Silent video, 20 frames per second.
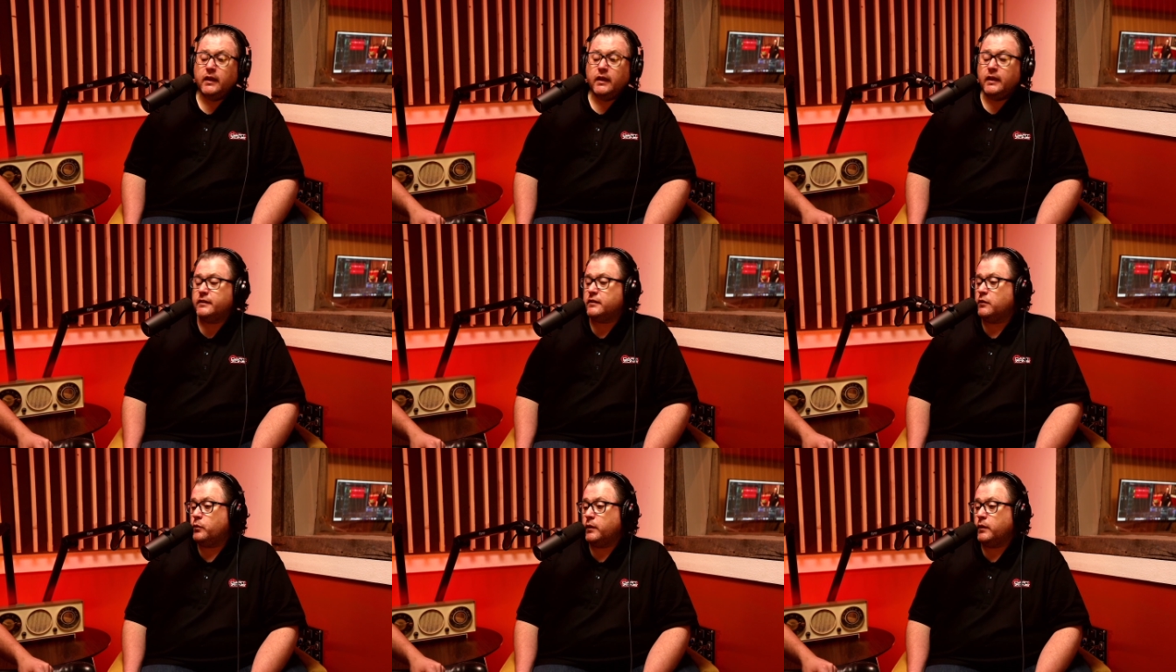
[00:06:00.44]

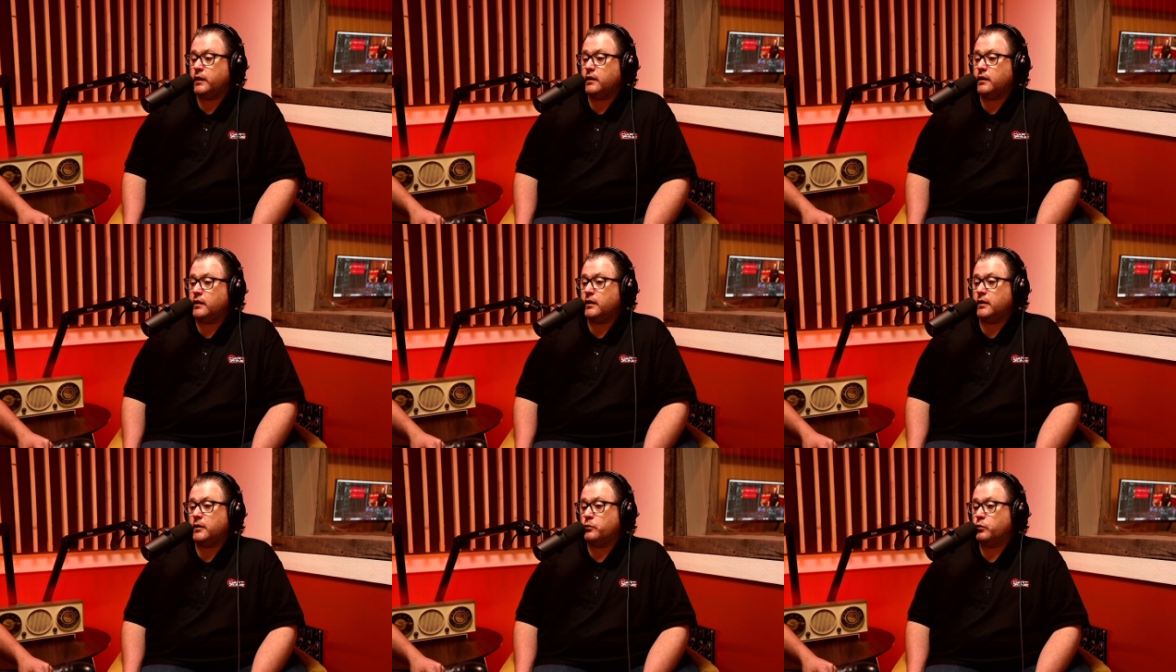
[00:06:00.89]
is that
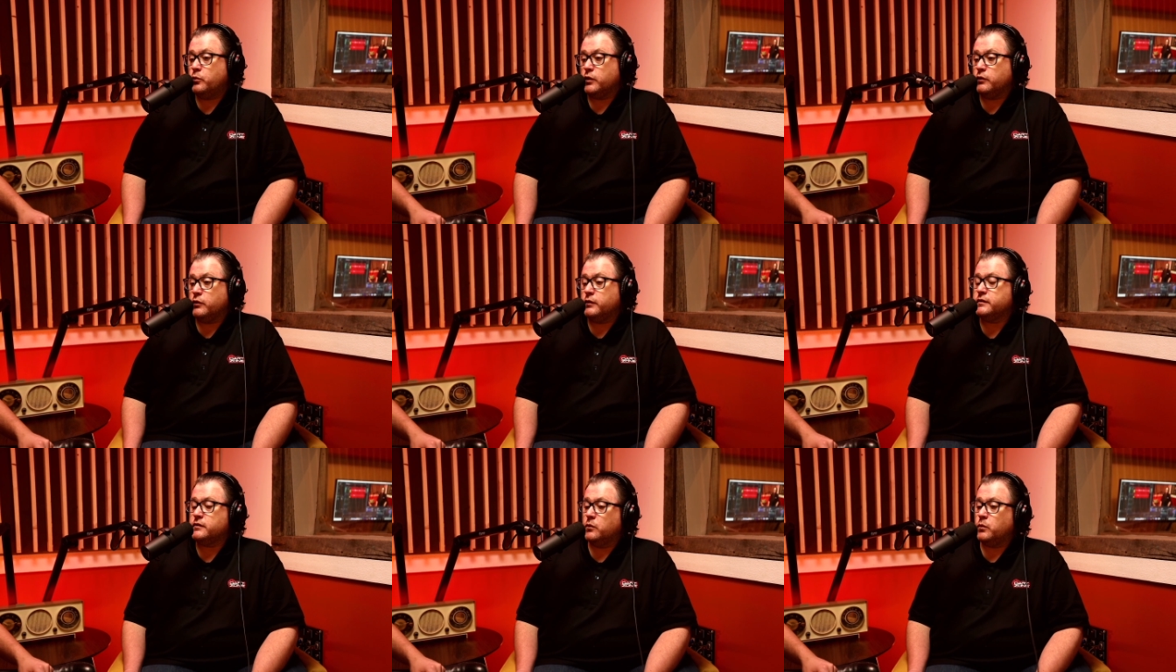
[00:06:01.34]
we're
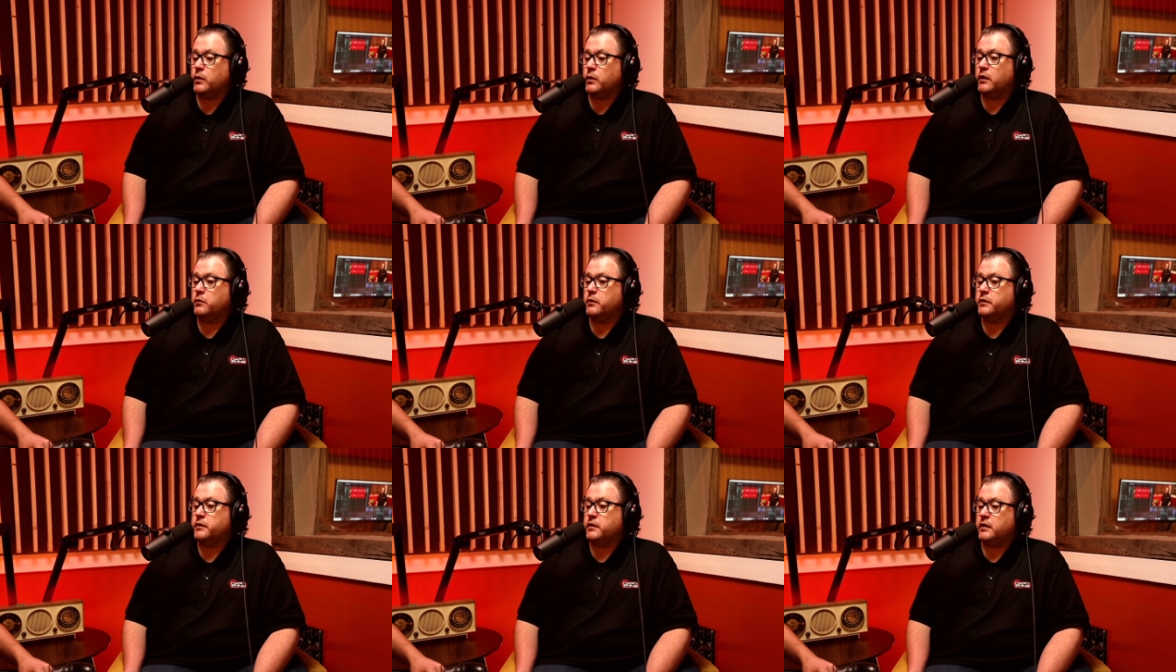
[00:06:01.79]
doing so
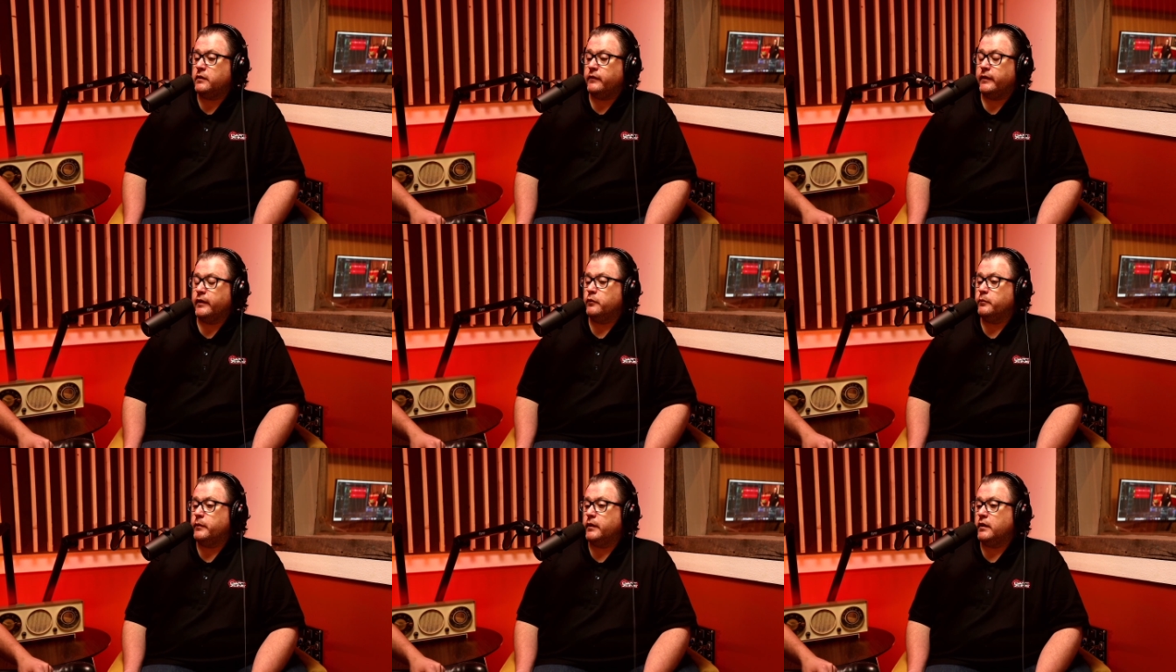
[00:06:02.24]
well with the
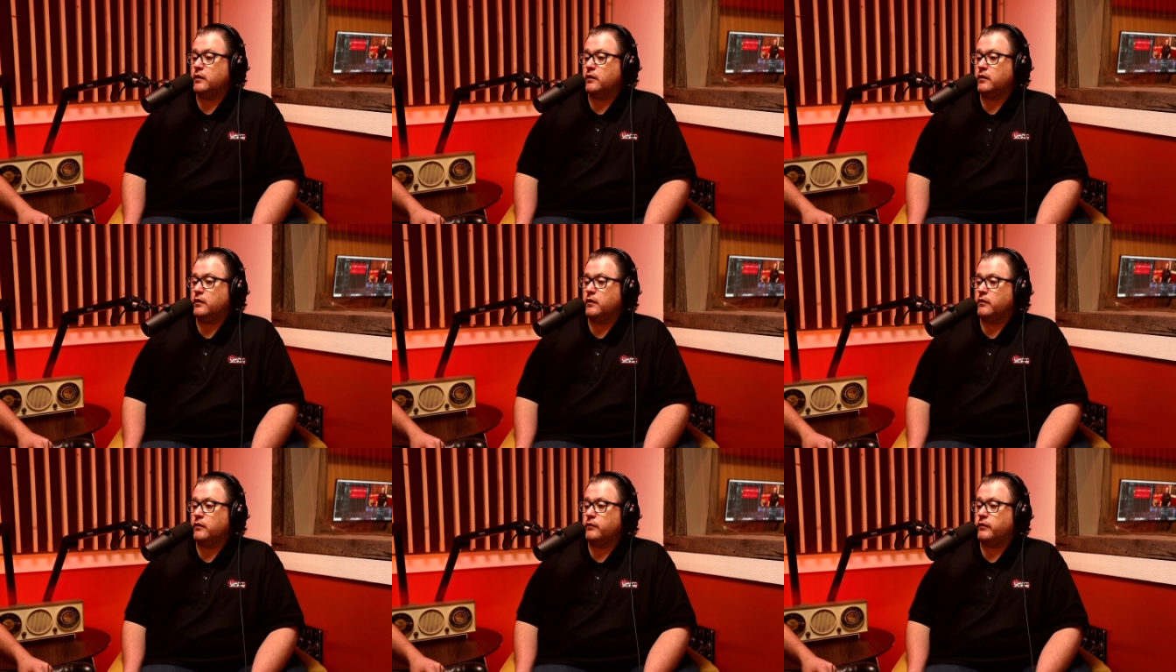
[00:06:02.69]
development
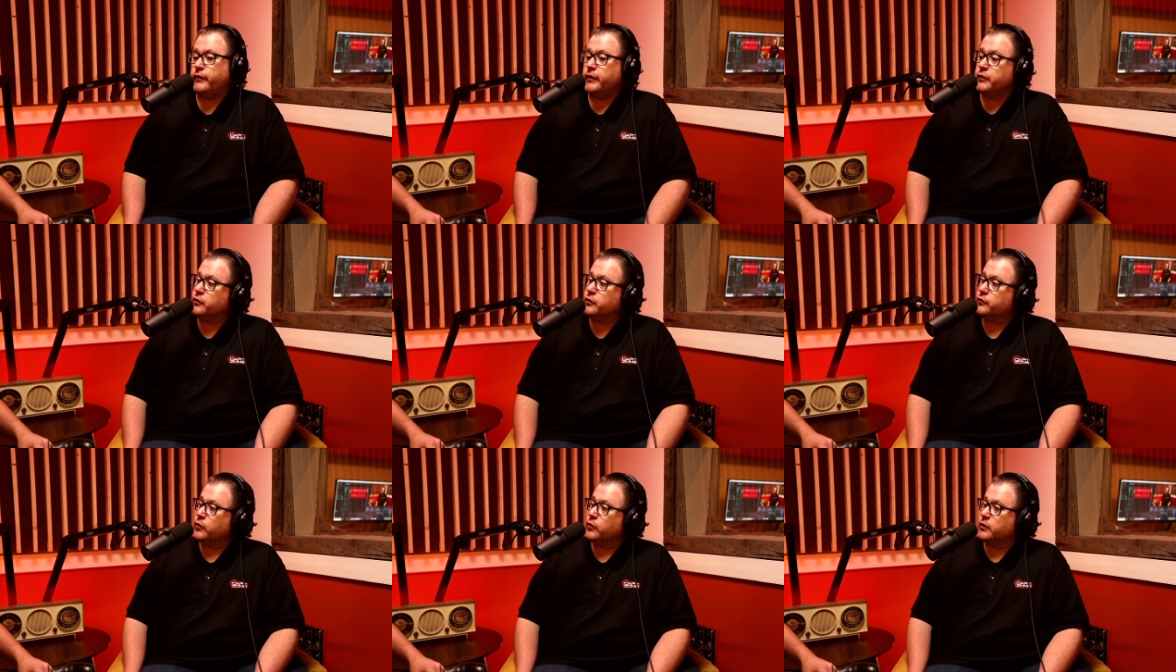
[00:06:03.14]
of
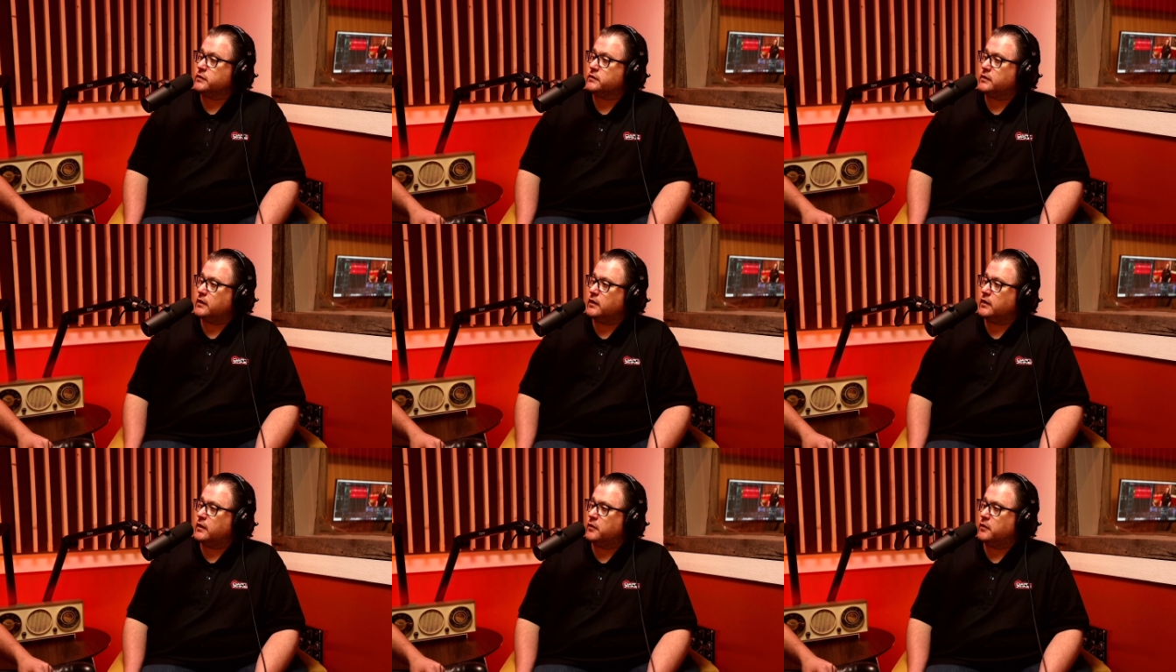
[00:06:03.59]
Adventure Force
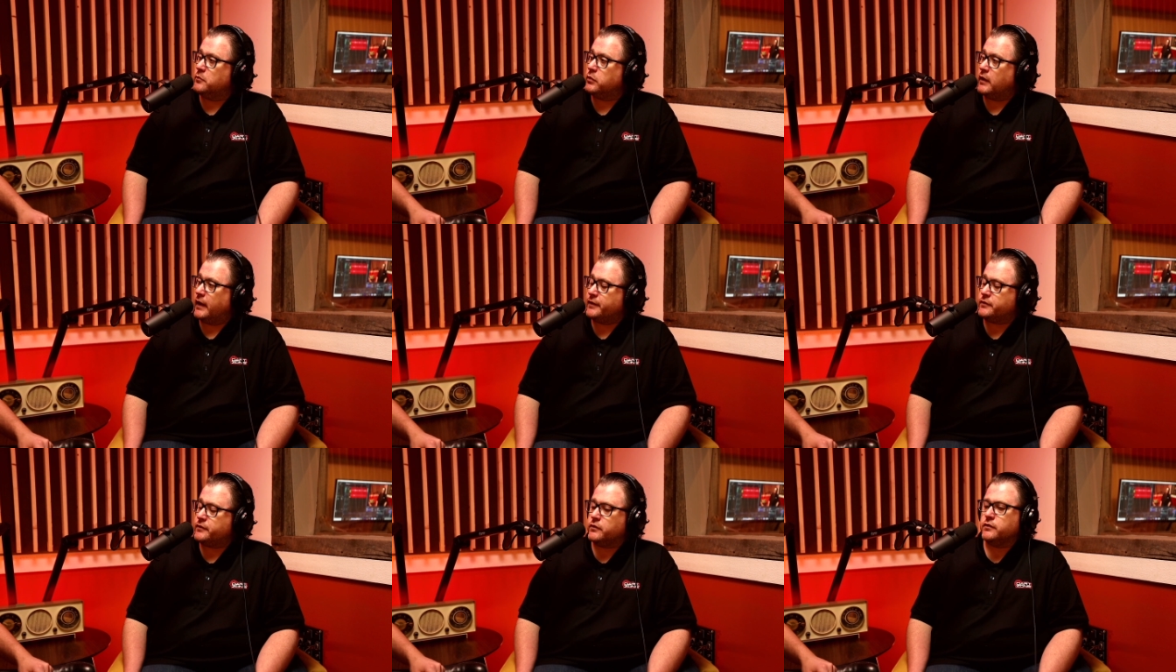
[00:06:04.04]

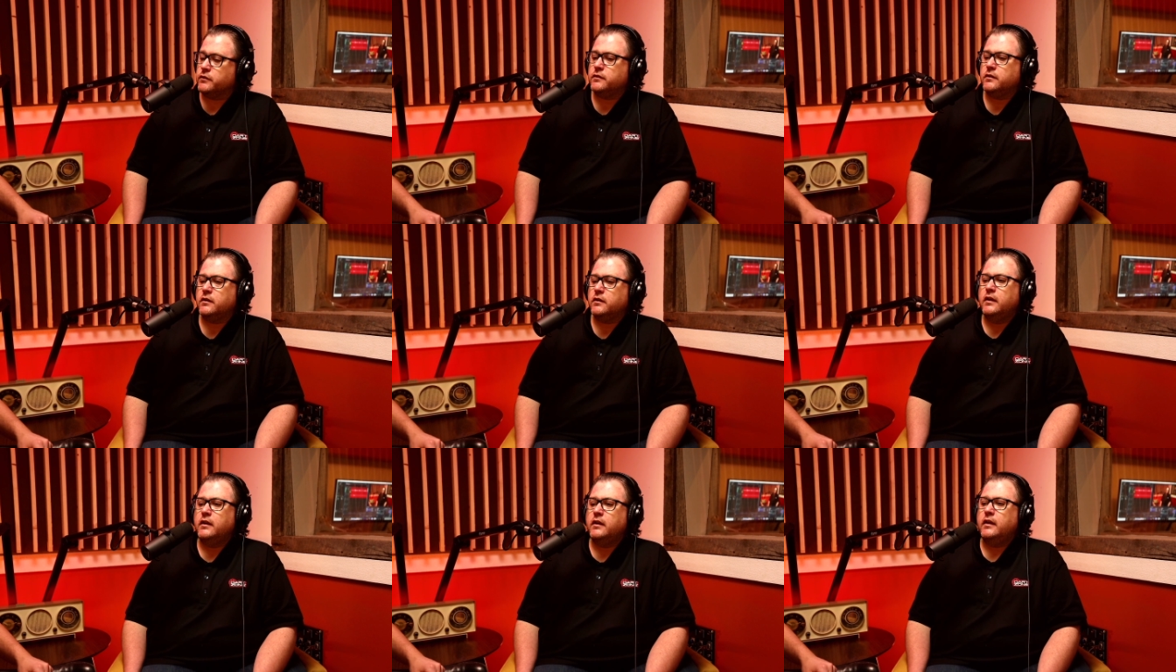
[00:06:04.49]

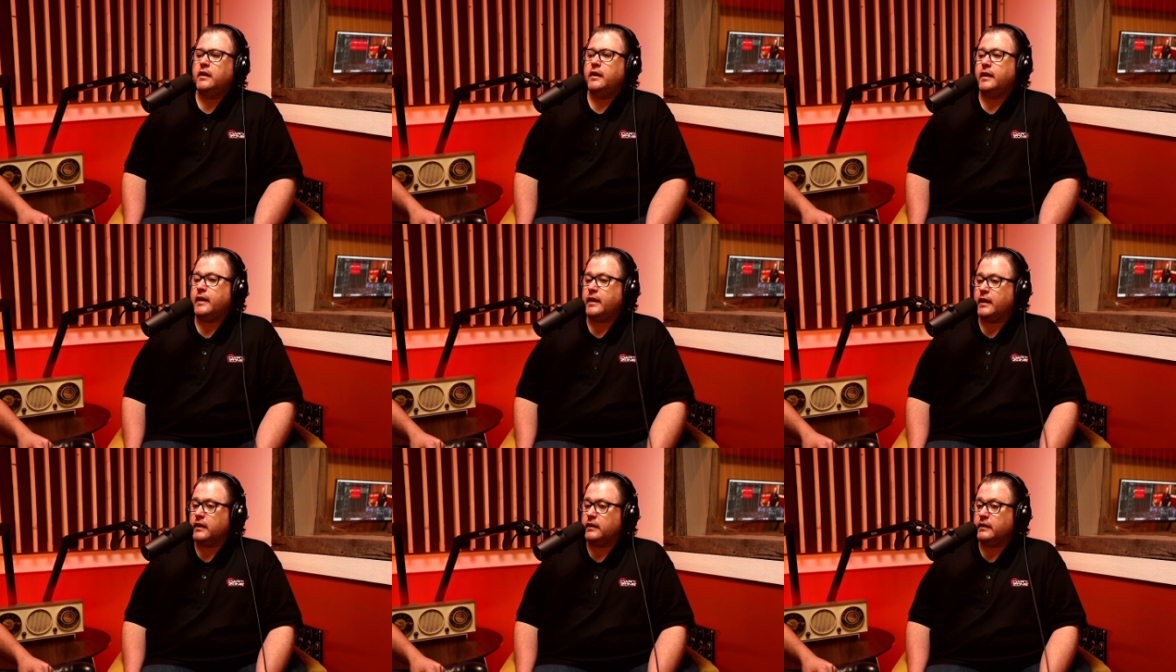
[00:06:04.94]
blasters
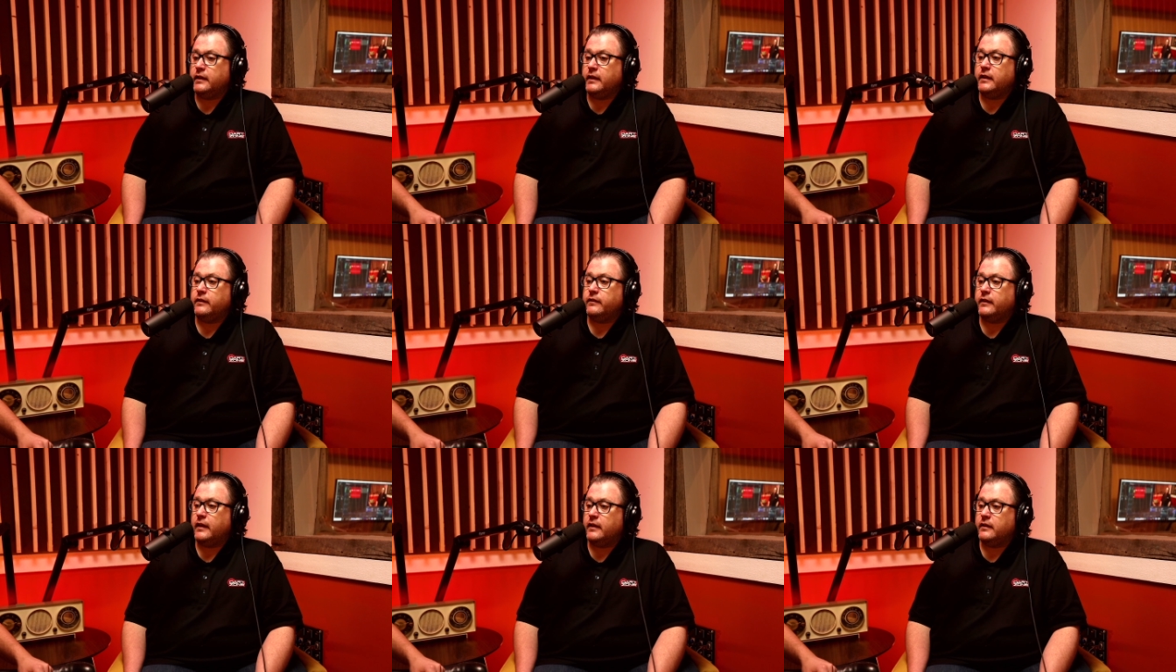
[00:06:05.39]
and kind of
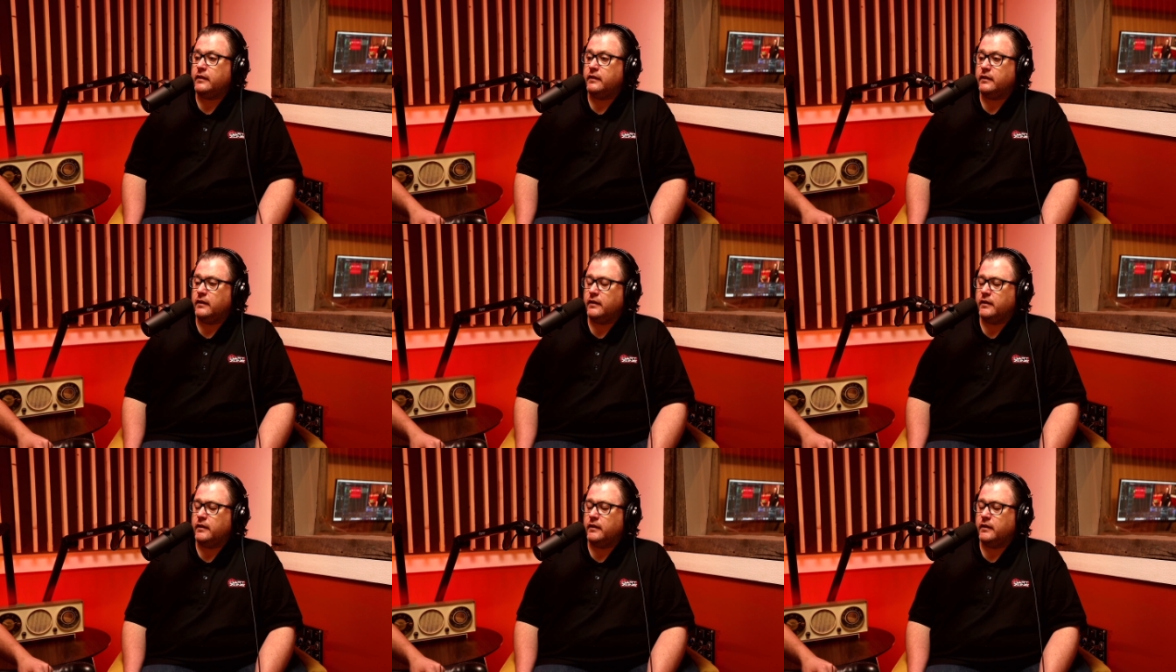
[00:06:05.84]
leading that